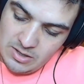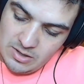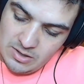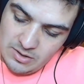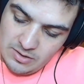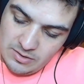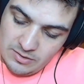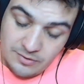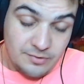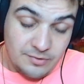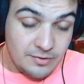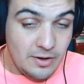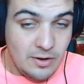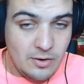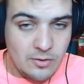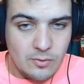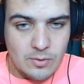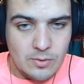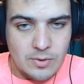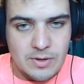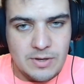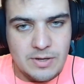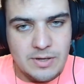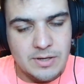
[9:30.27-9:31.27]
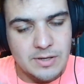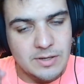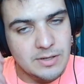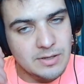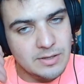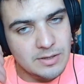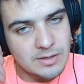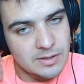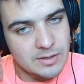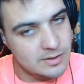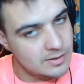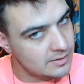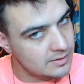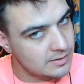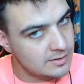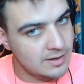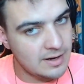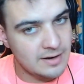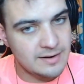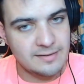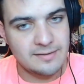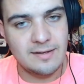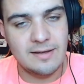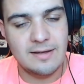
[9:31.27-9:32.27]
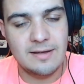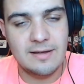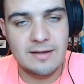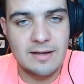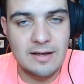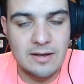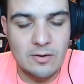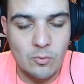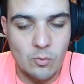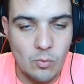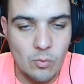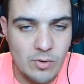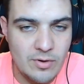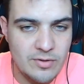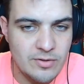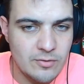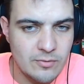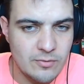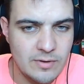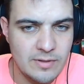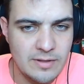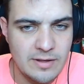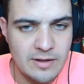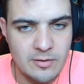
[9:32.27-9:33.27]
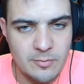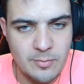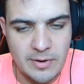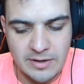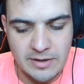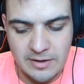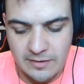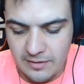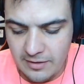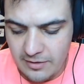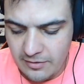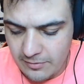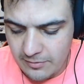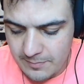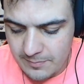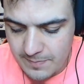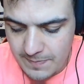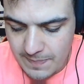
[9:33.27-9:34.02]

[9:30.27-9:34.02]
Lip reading: So, gotta say, wasn't really expecting this.